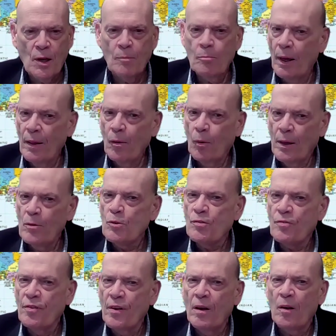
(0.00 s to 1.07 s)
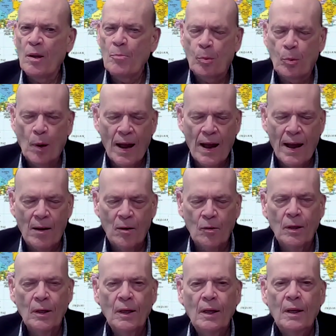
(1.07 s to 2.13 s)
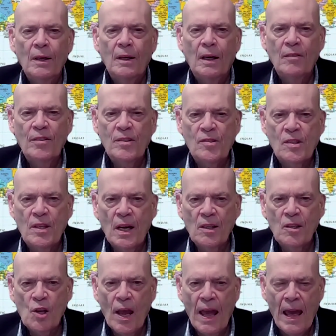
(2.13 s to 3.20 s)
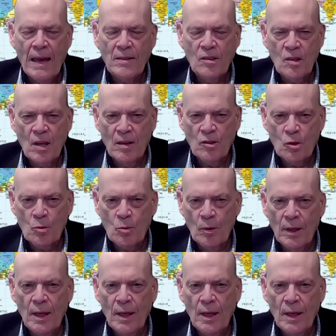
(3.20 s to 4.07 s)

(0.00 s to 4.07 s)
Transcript: And by the way, he was very proud of his Dutch ancestry.